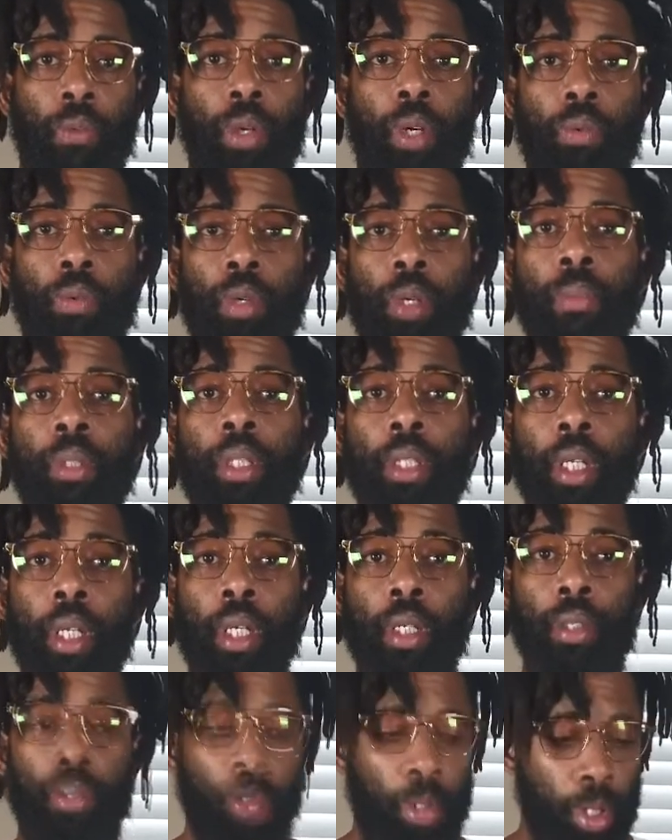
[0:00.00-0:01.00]
When a woman
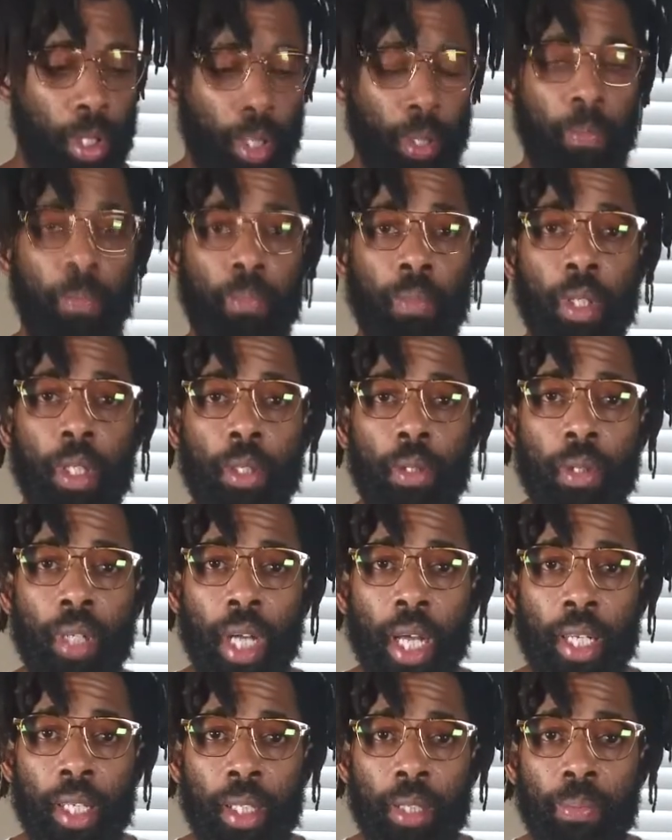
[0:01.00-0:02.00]
tell you something and you
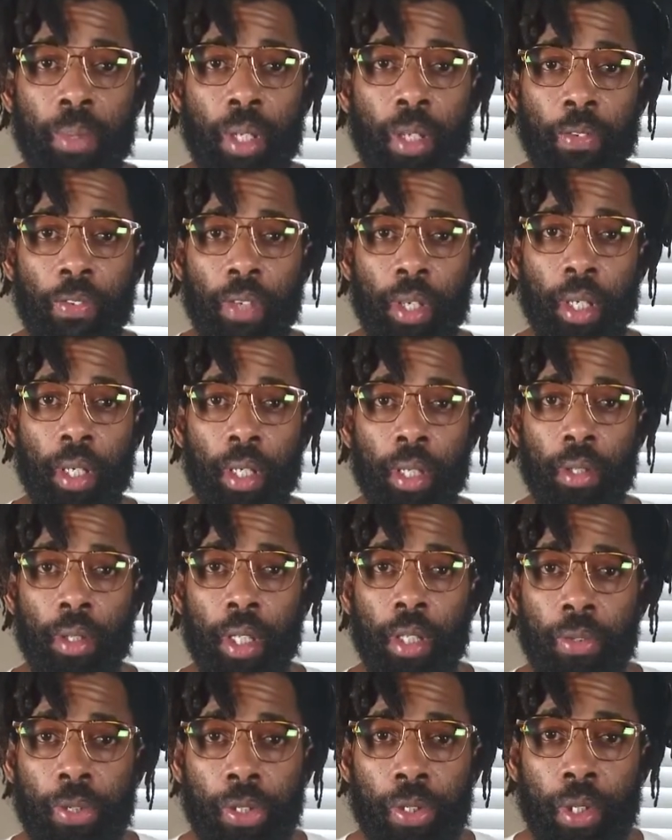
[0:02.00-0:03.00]
got this motherfucker, I
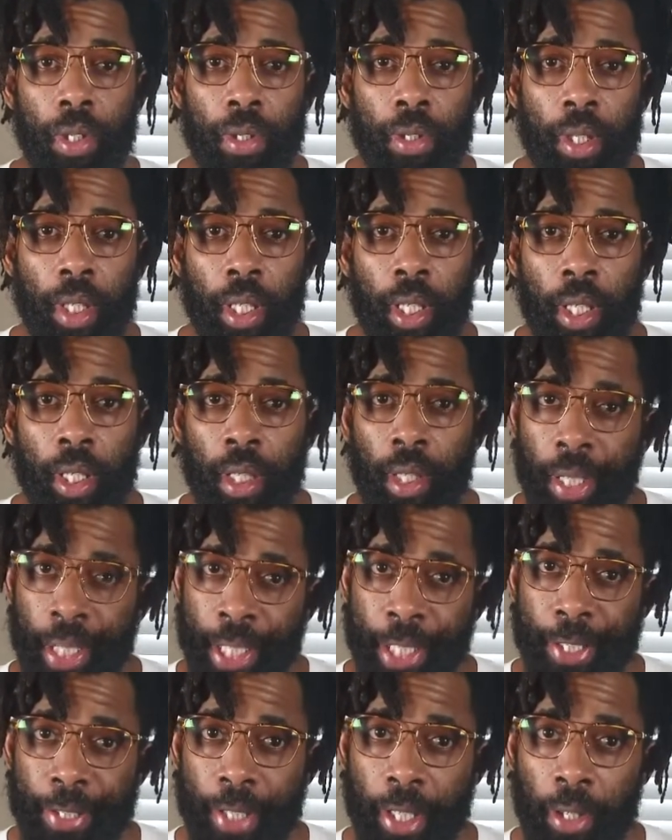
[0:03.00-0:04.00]
don't get what you gonna say.
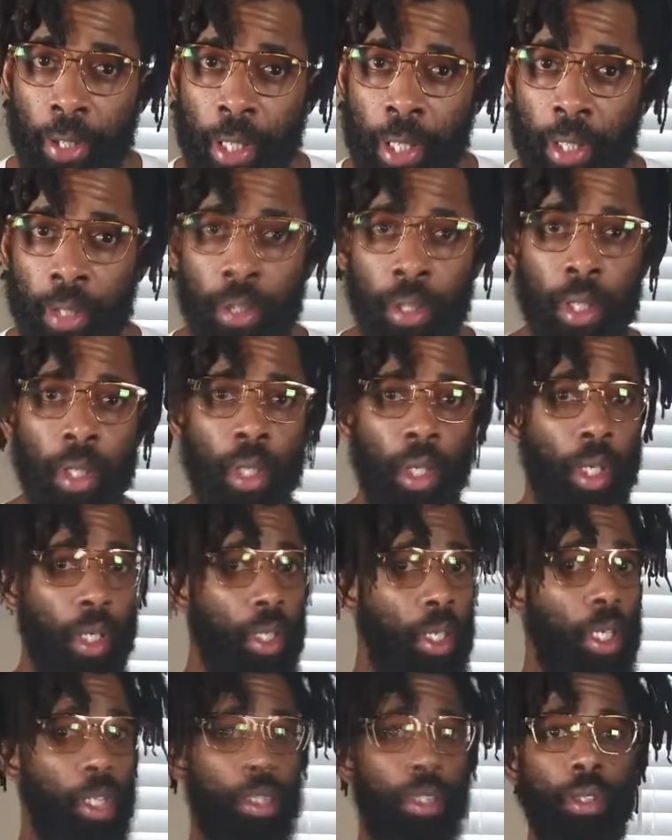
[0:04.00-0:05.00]
Soho?
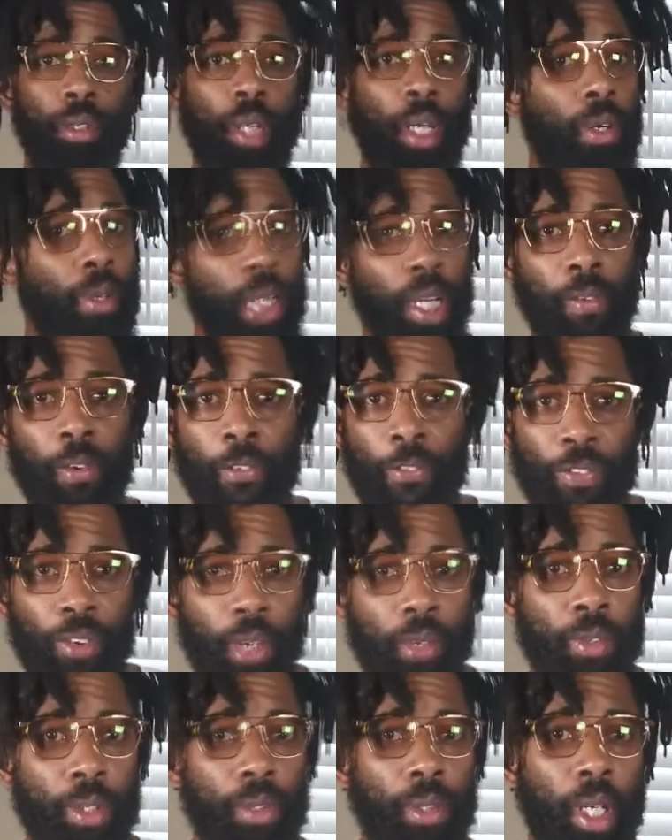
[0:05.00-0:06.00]
Cause you don't give a
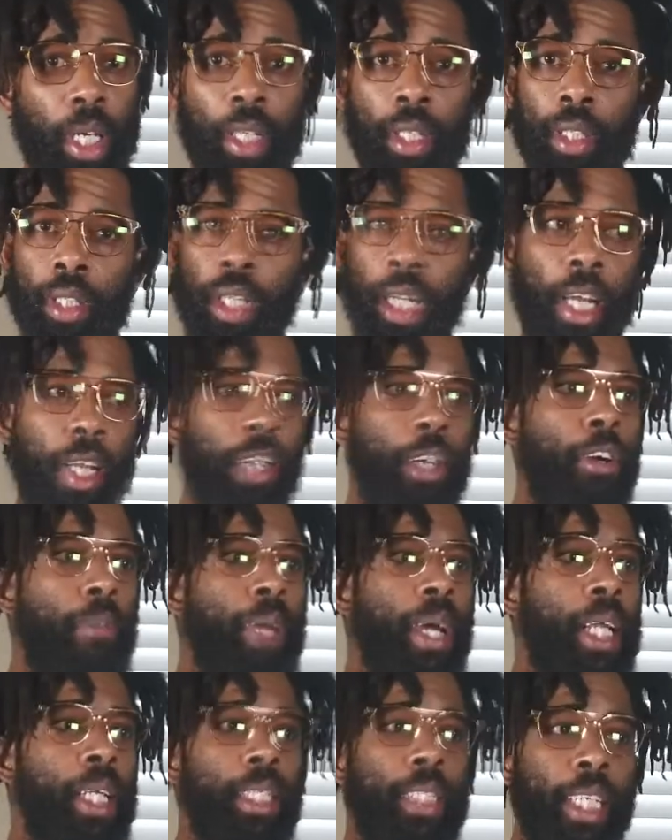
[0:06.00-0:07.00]
fuck when you got this. Can't
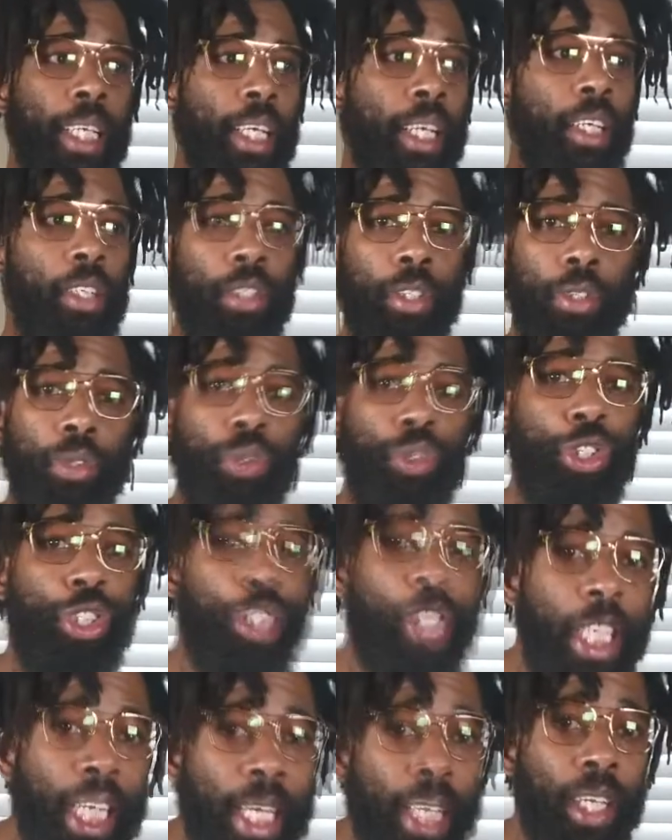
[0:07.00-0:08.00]
nobody tell you
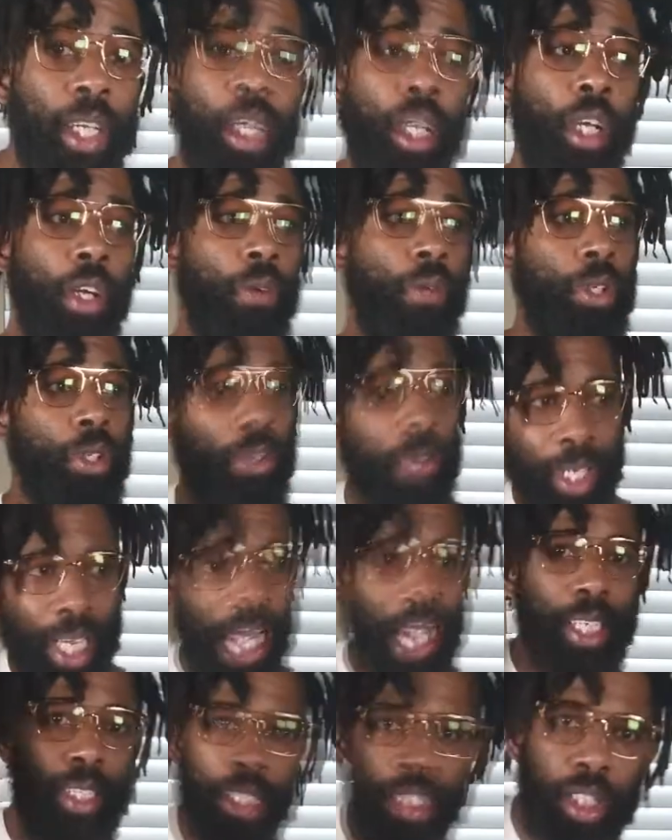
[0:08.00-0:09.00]
shit when you
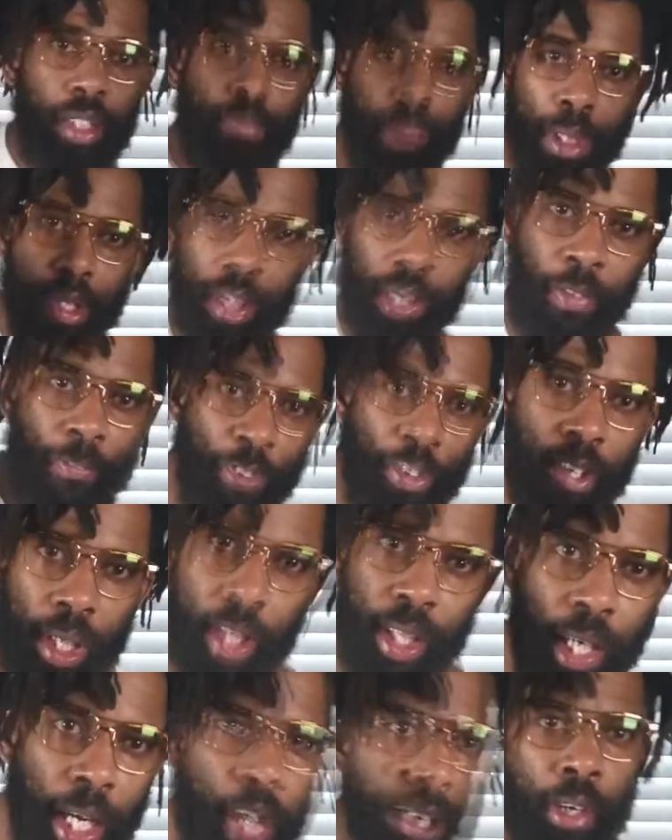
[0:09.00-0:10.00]
got this
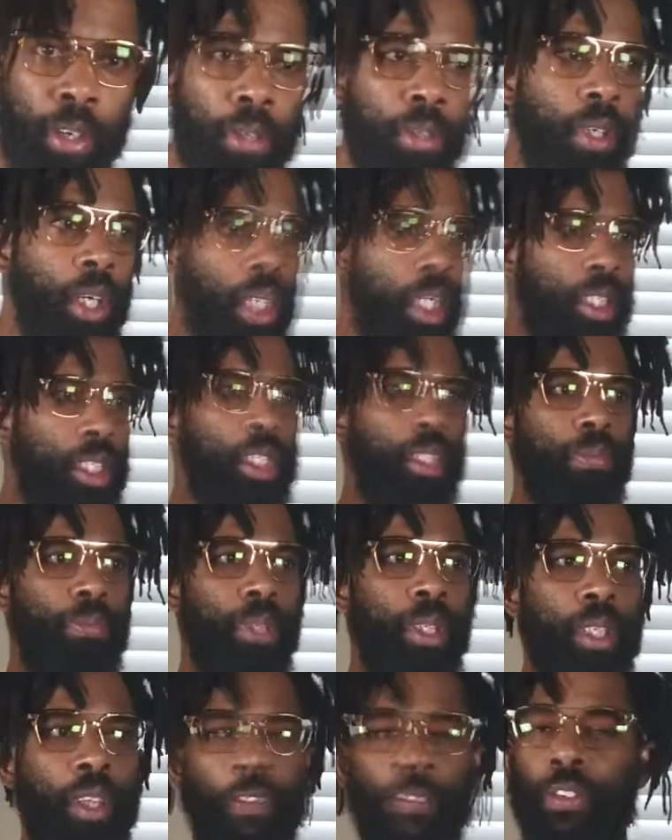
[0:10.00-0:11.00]
motherfucker on. This
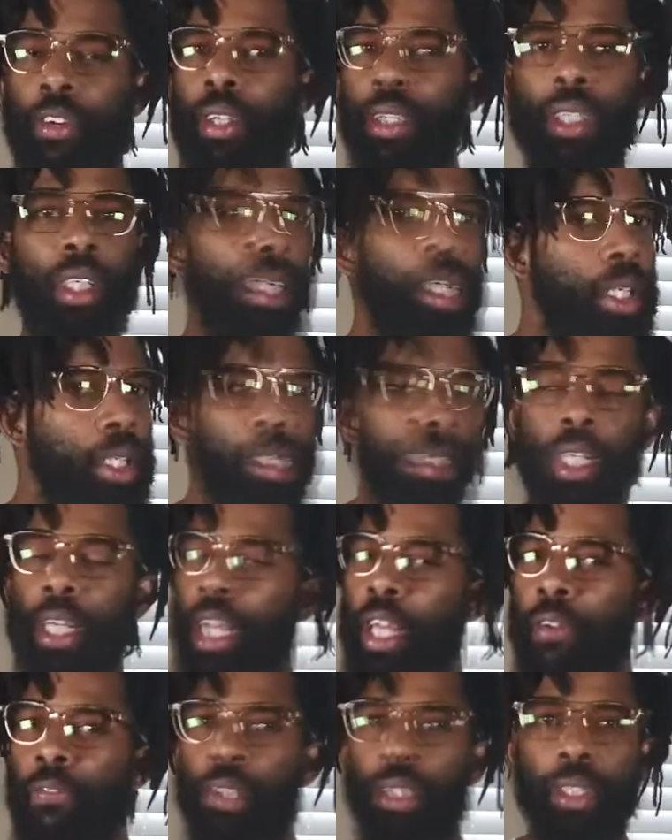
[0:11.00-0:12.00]
motherfucker is
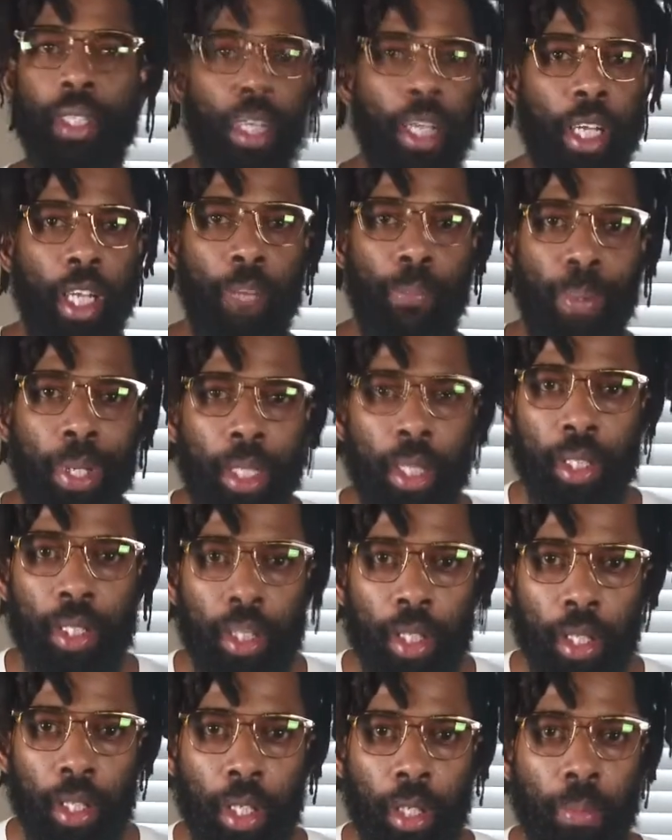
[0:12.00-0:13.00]
everything
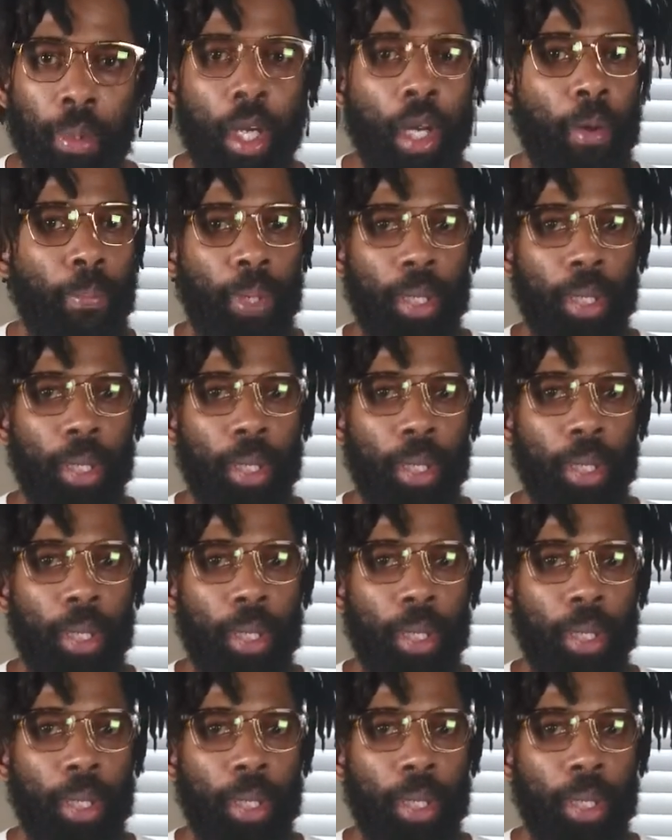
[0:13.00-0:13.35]
plus some.